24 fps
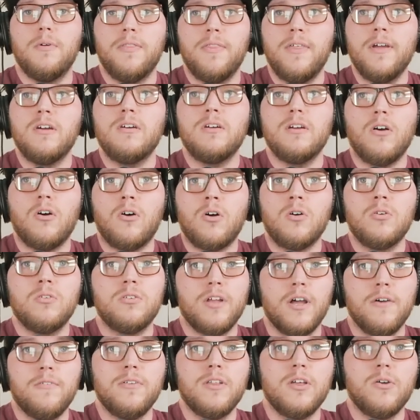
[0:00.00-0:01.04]
There are
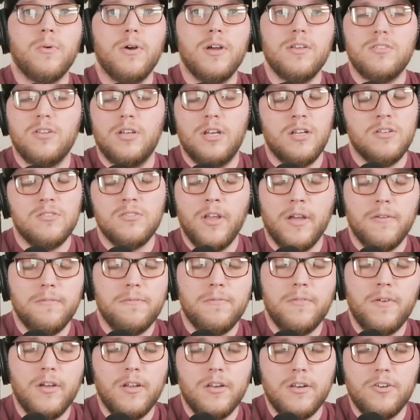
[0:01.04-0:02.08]
definitely ways, and it's not
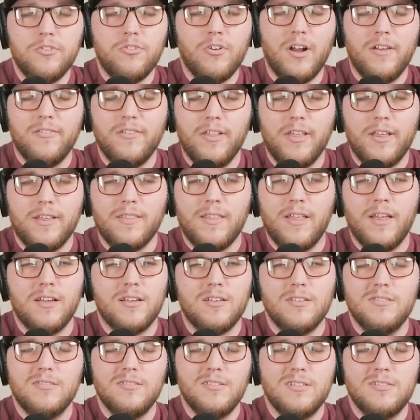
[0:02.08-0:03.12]
fun to drive it like that,
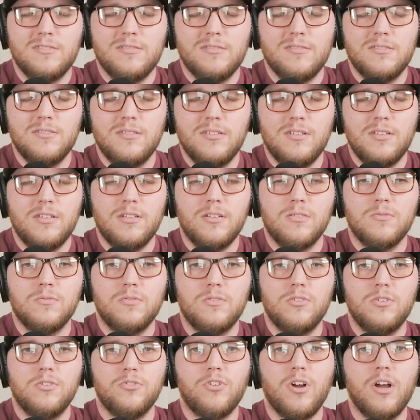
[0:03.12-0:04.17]
because it's, you know,
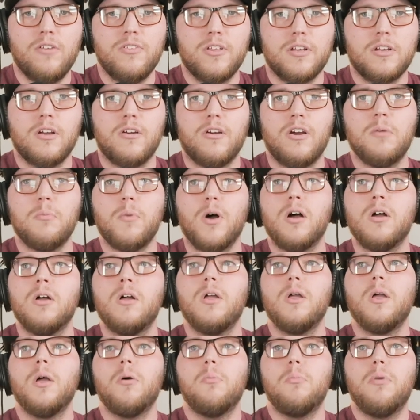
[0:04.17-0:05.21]
you're driving like a grandma,
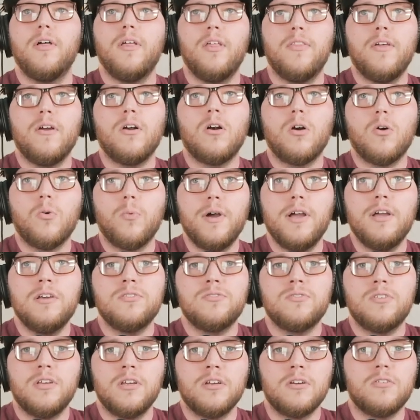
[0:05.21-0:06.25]
but there are ways
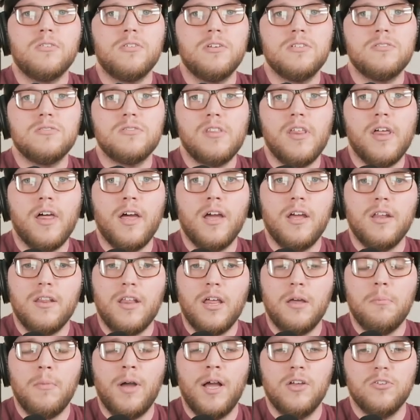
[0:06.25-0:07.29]
to increase that
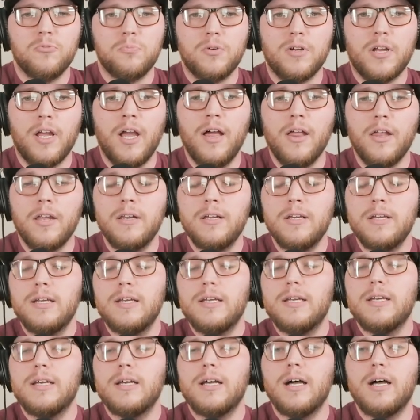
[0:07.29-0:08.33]
miles per gallon.
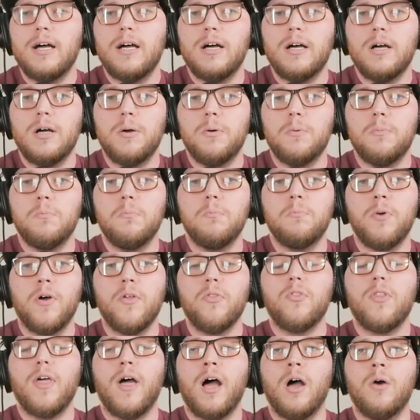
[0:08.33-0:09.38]
But
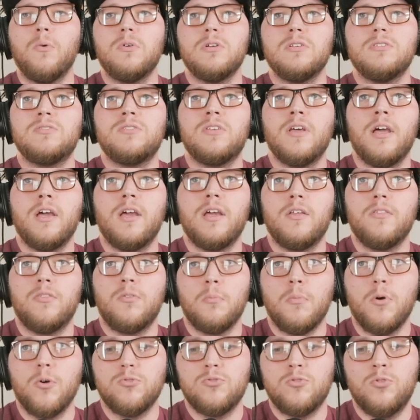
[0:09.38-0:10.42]
I would say the
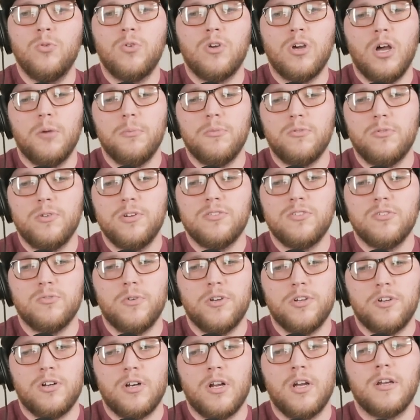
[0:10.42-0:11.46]
most two common reasons why
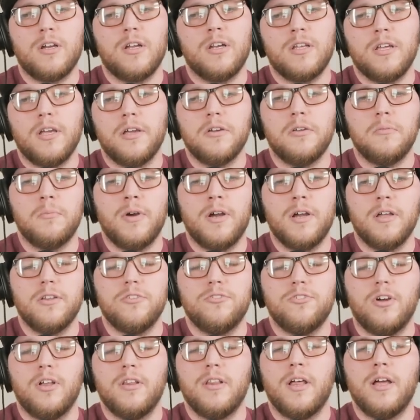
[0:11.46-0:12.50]
you're not going to get good mileage
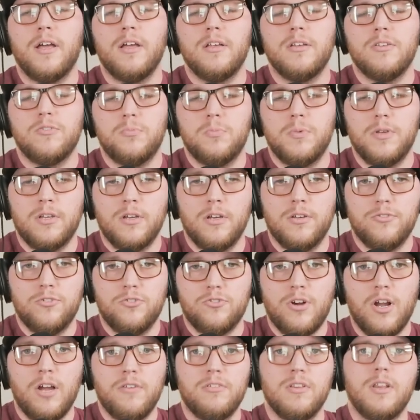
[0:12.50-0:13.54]
on that is because you're
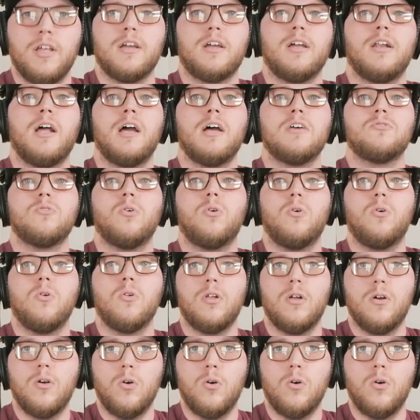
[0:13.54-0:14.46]
driving like an asshole,